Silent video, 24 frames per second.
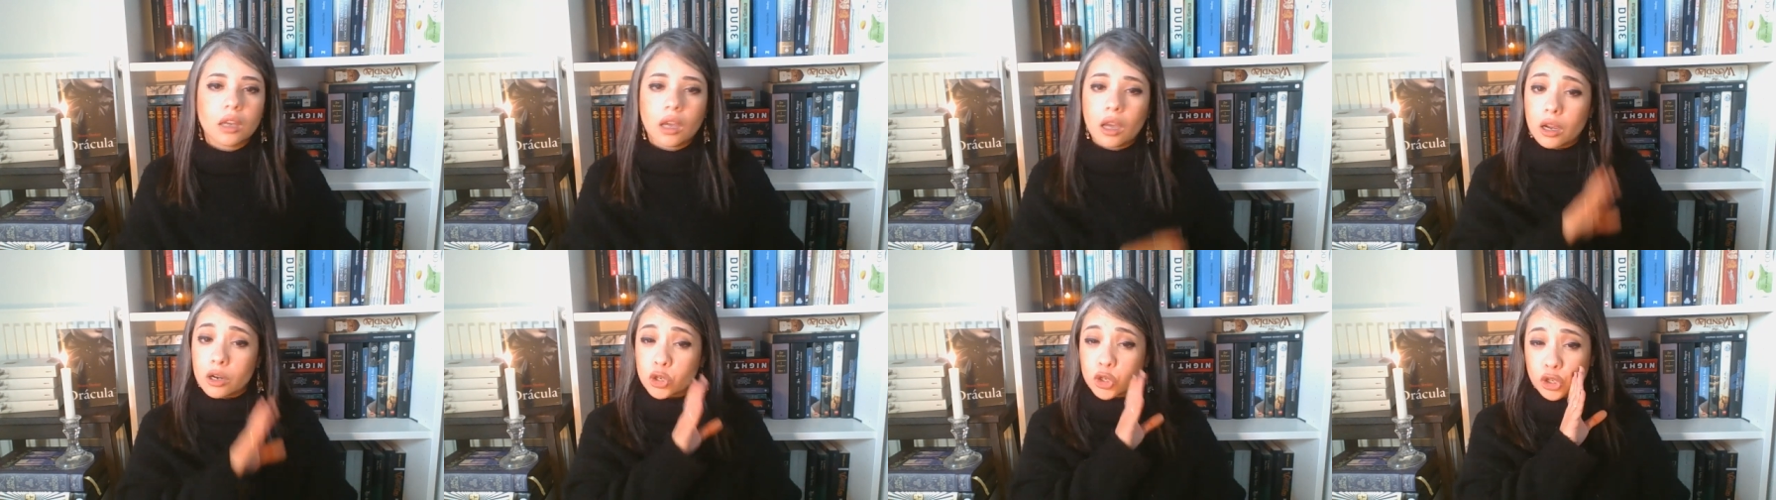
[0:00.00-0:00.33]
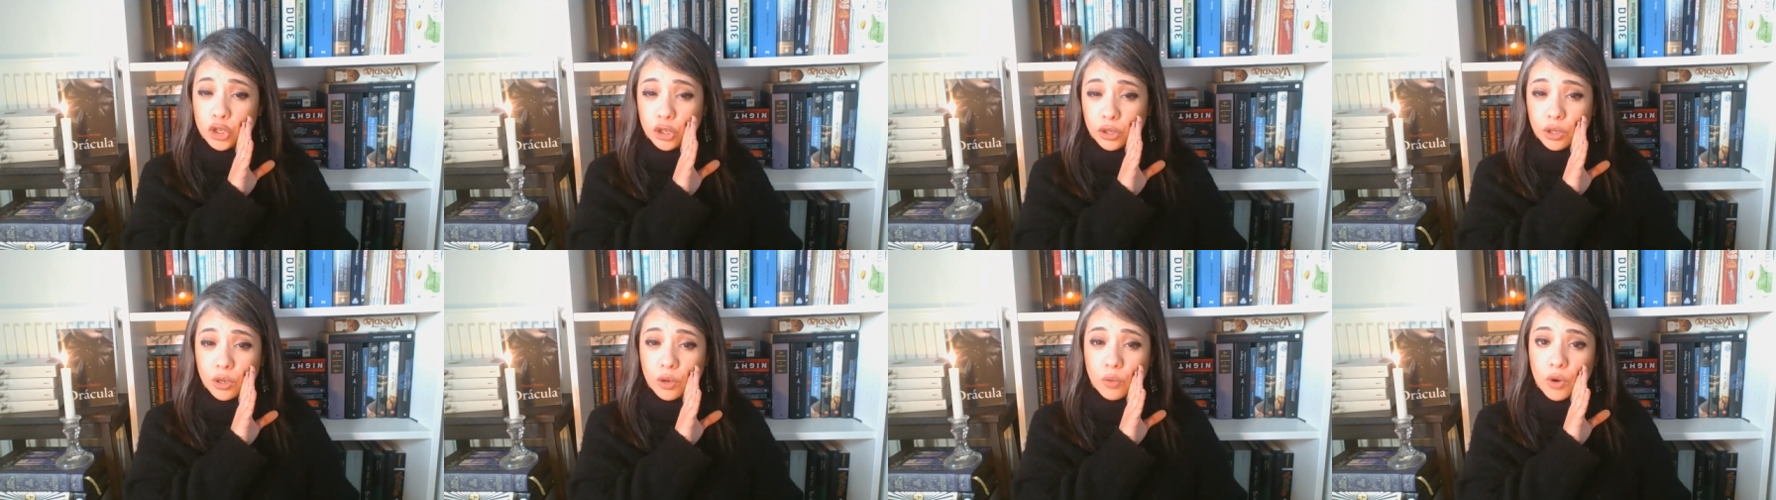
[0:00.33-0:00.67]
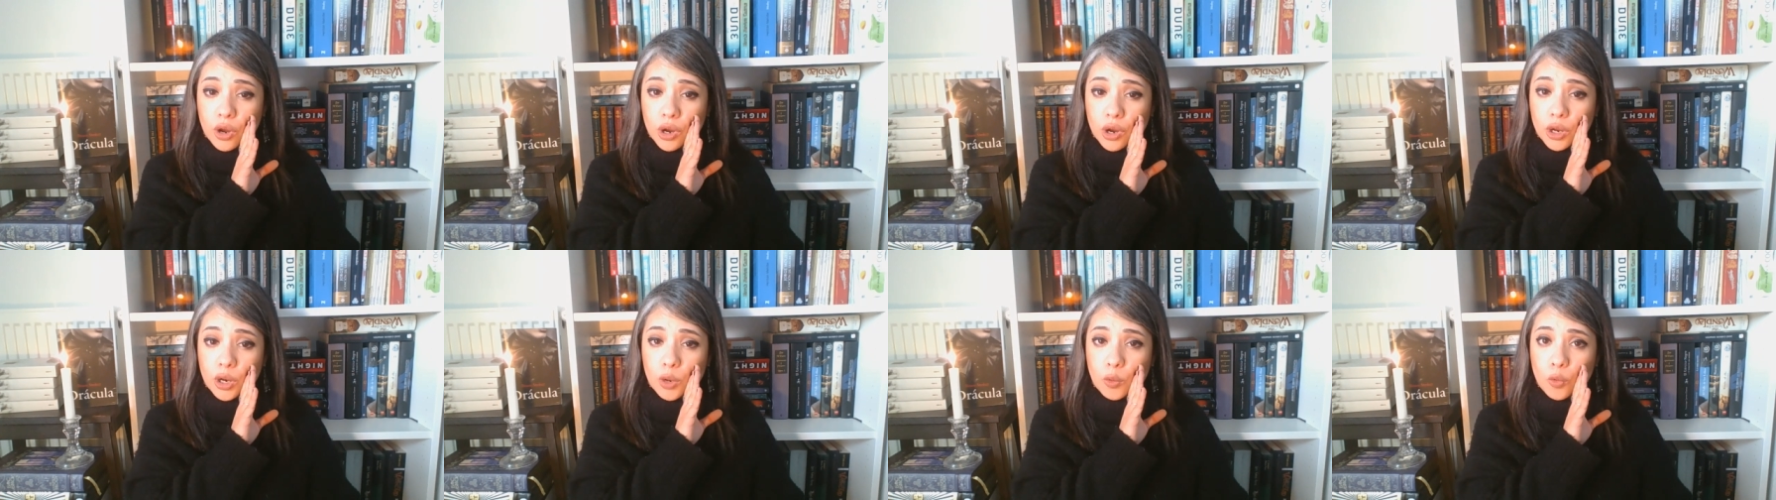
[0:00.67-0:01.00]
actually
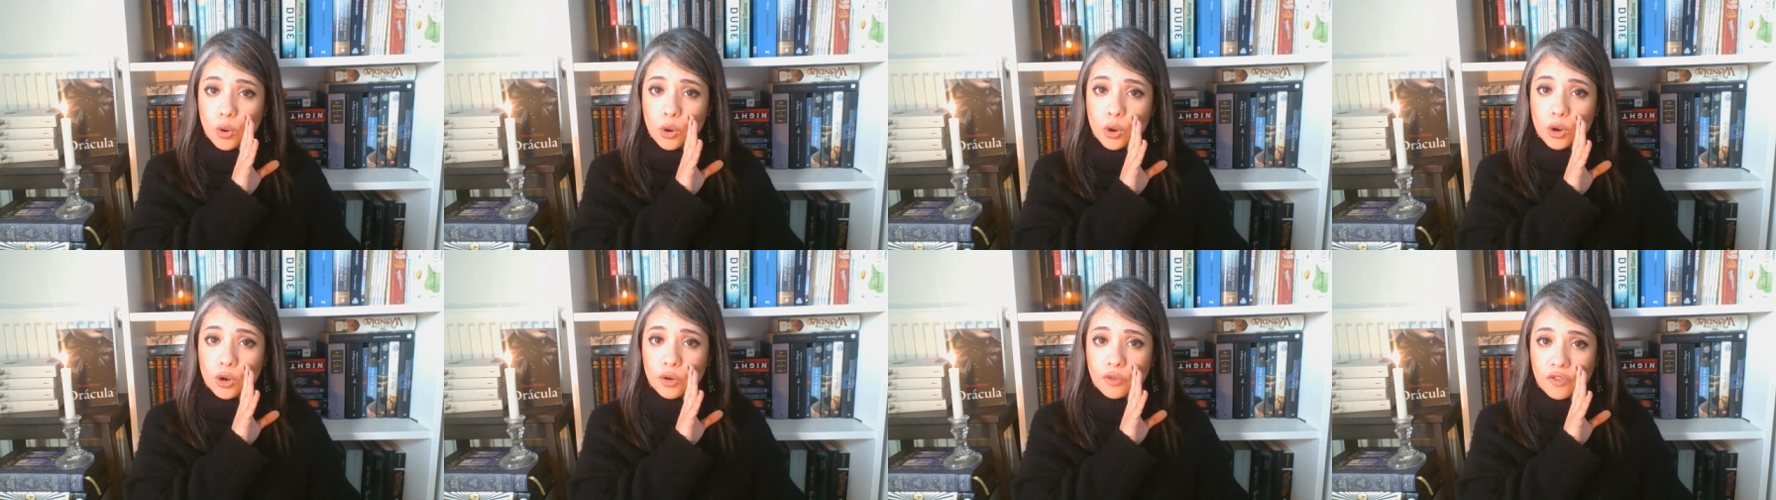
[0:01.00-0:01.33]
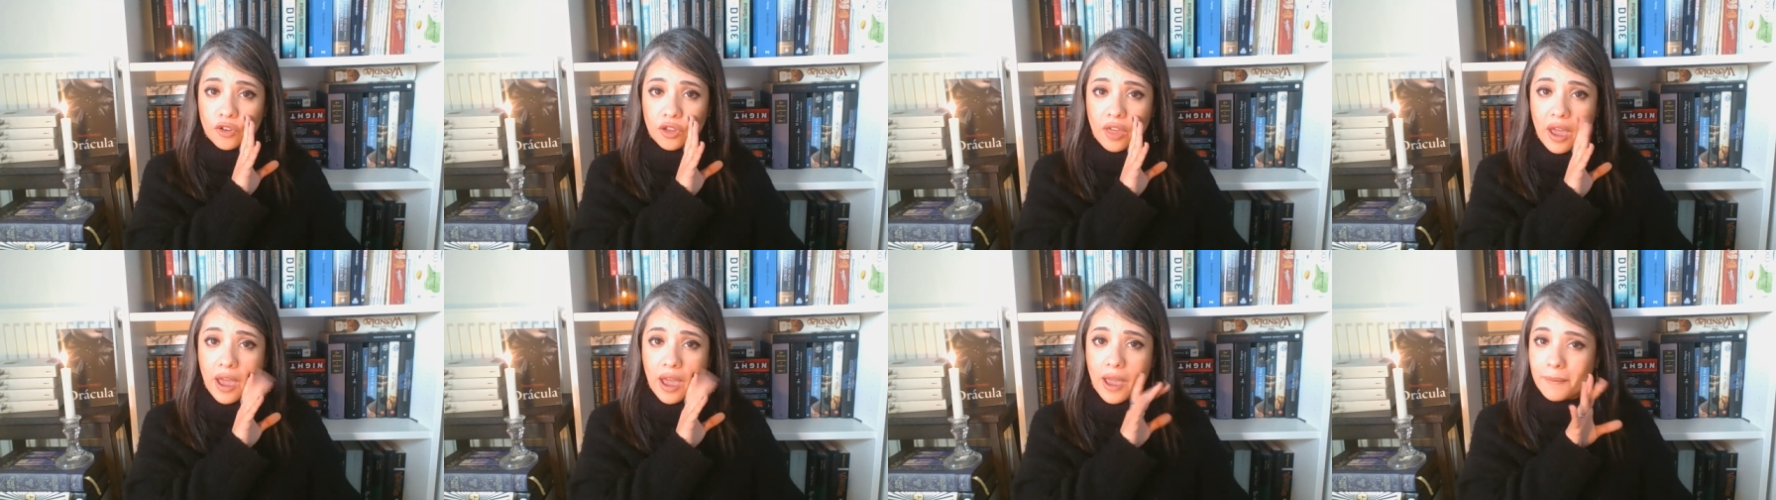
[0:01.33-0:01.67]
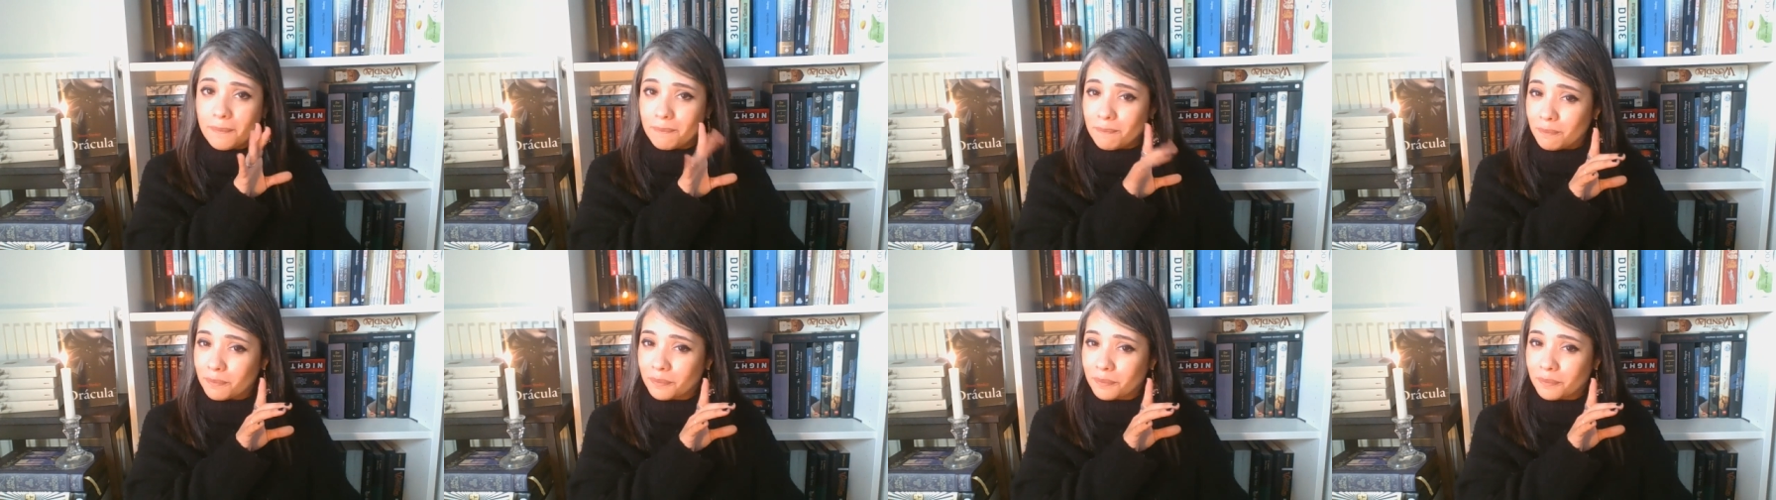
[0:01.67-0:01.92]
won an award for that.